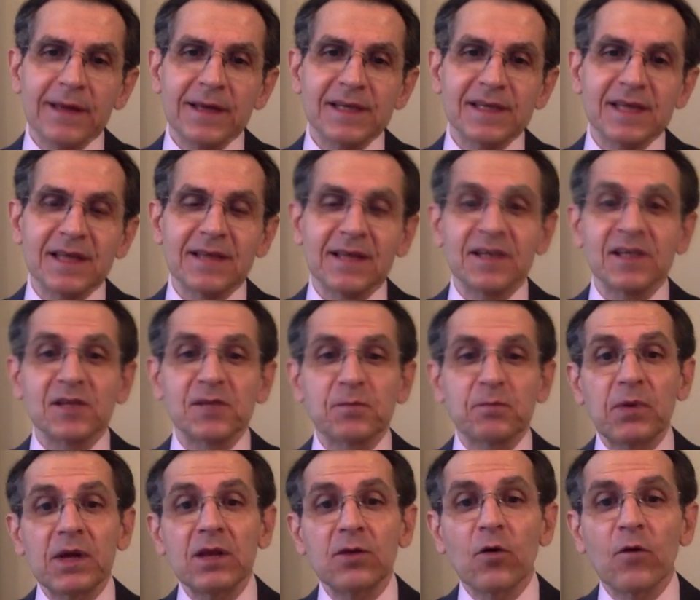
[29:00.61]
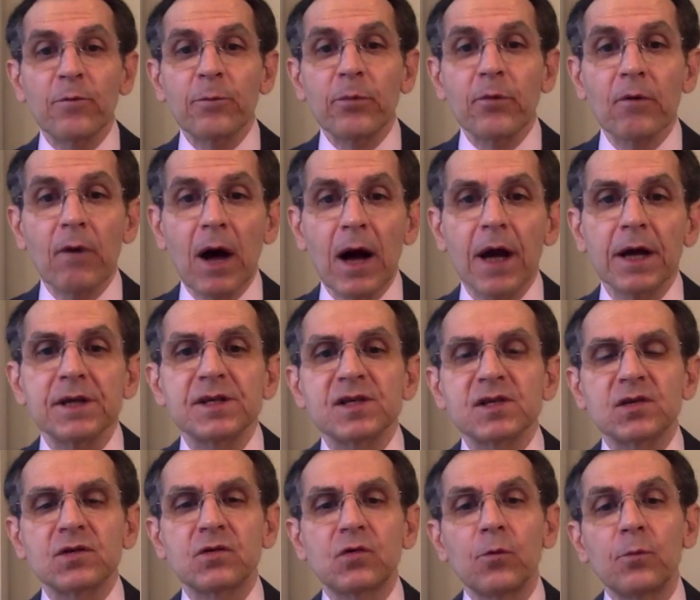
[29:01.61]
is that the speed of
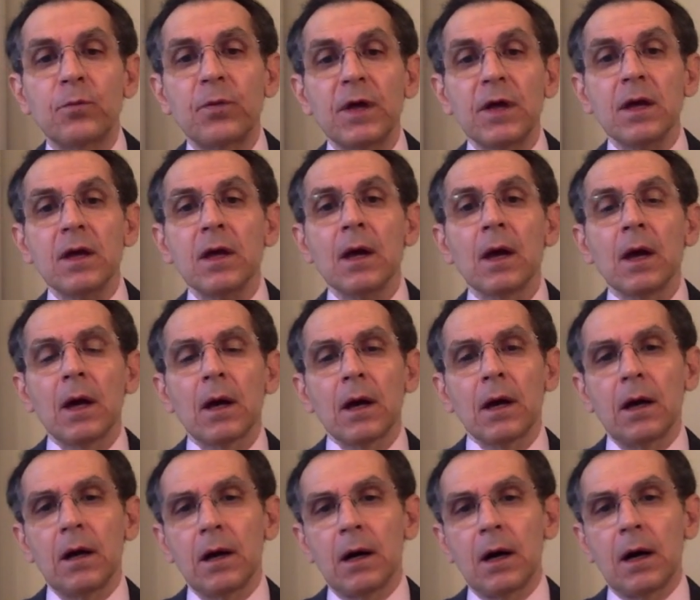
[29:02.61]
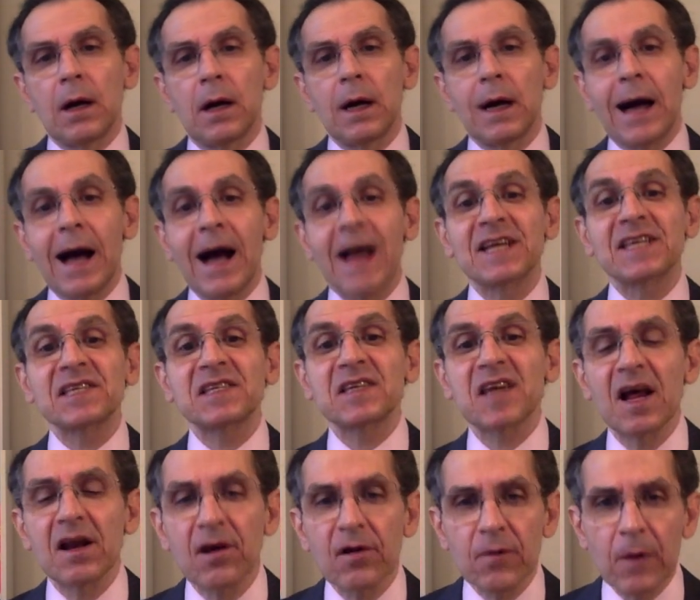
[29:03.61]
price to be uh, uh,
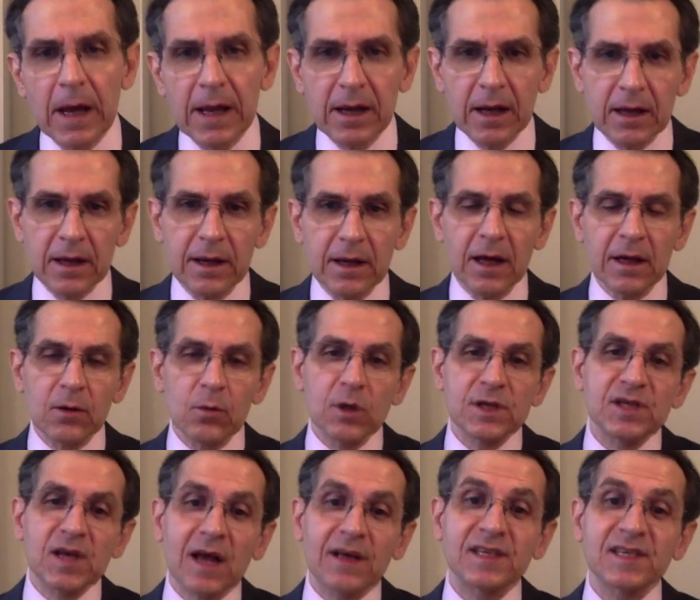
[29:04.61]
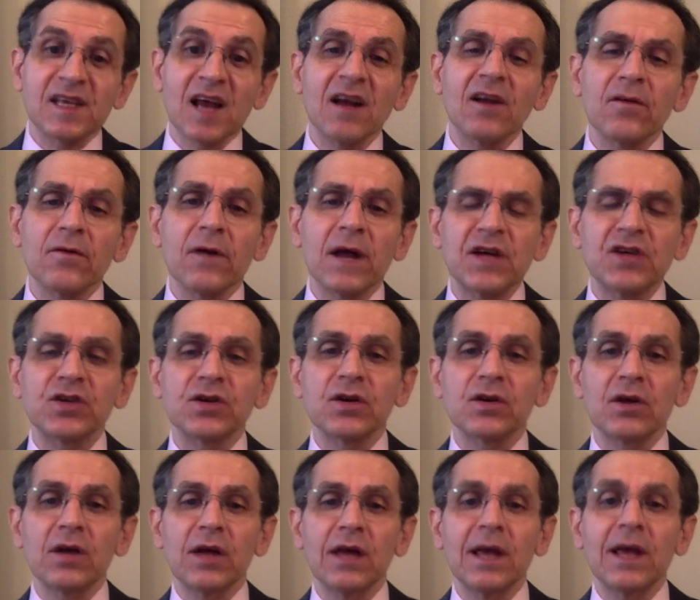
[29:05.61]
accelerating. In other words,
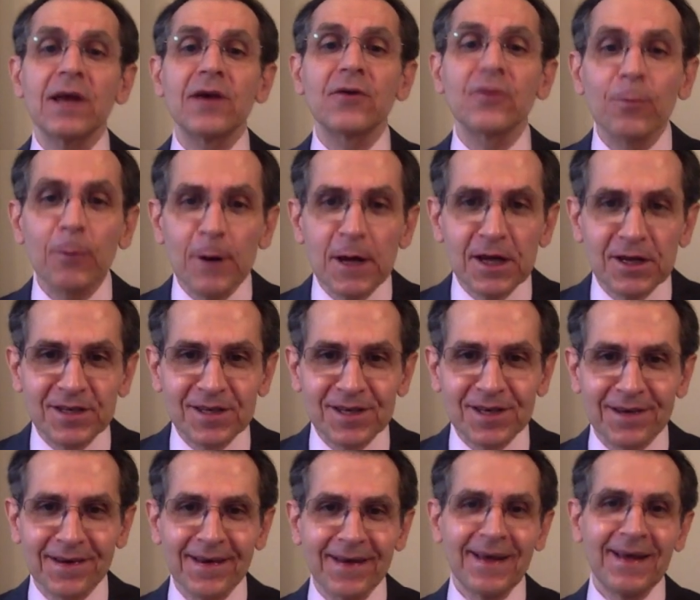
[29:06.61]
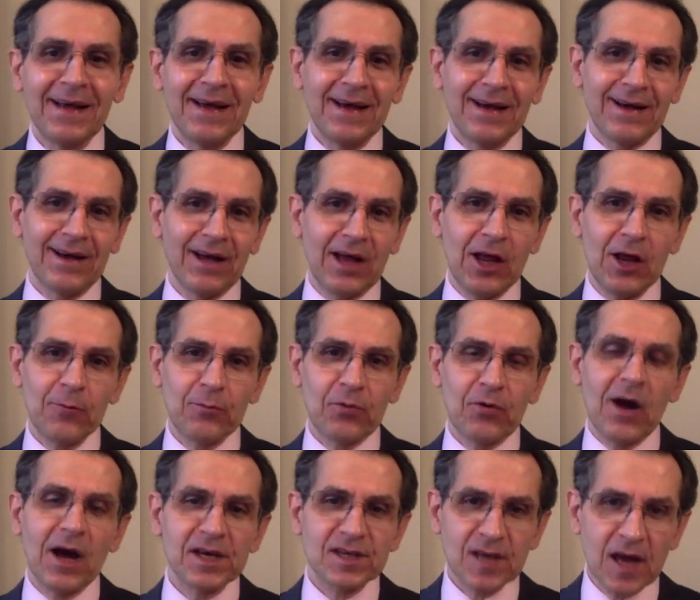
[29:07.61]
acceleration increase uh, in
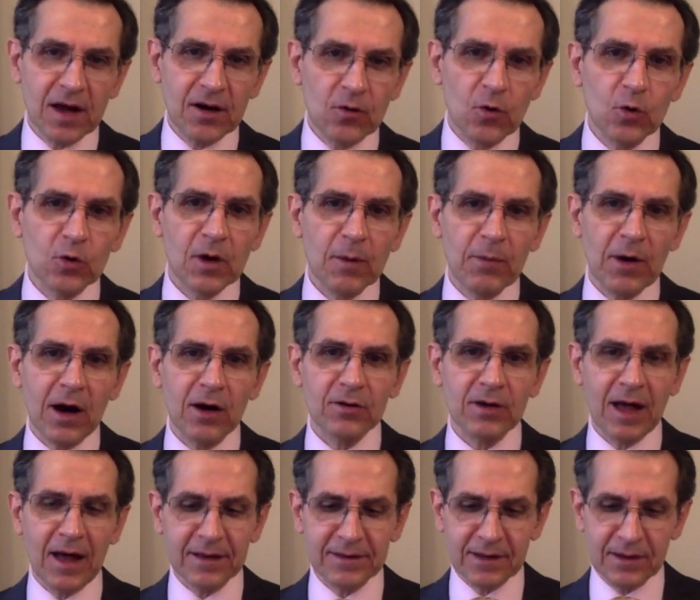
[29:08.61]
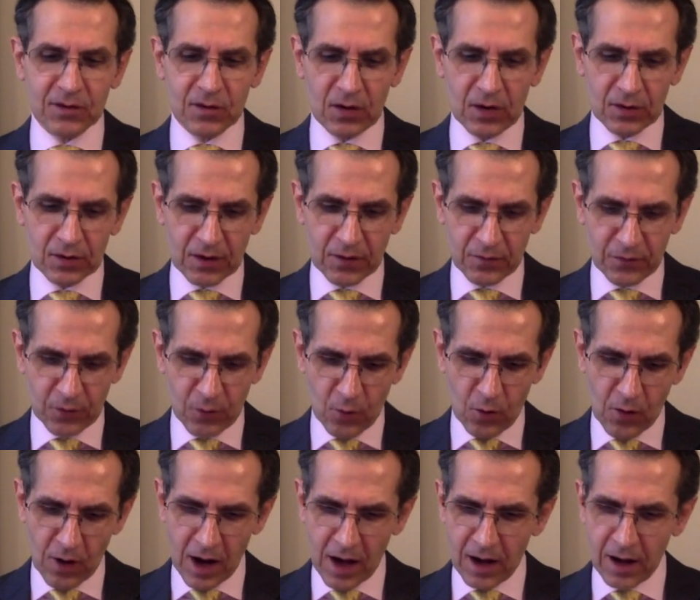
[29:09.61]
price. I wrote about that in, on a
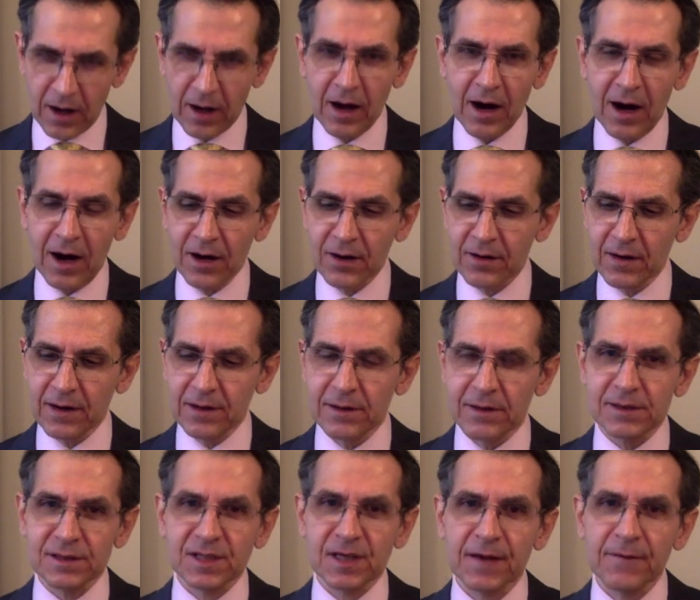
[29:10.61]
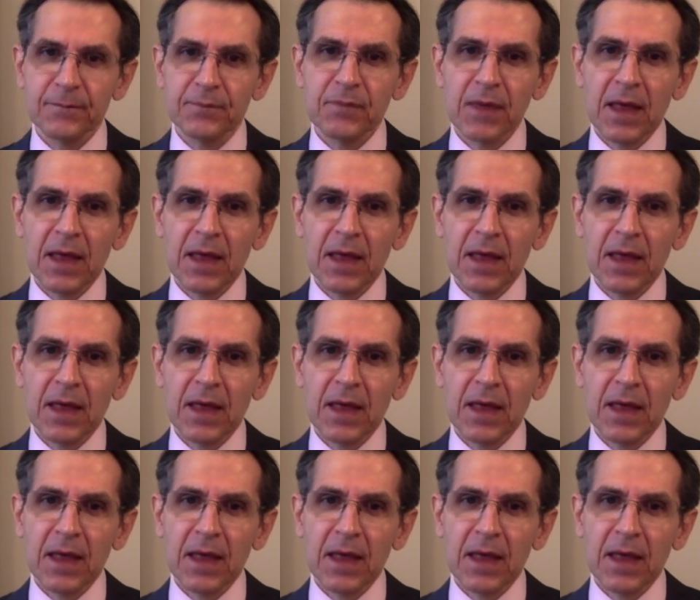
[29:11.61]
few uh, articles.